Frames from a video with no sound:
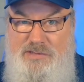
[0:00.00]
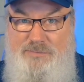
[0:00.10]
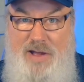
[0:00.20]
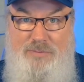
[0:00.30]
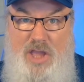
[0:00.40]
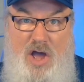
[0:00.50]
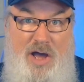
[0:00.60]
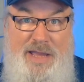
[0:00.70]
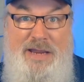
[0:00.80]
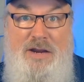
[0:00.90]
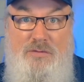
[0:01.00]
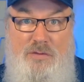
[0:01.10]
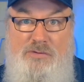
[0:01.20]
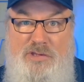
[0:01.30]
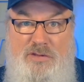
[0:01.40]
to probably hire
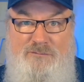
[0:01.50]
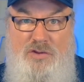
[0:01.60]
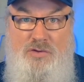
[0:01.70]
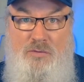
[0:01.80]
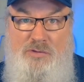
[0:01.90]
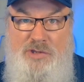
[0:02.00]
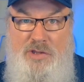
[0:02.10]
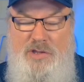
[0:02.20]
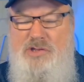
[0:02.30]
those individuals,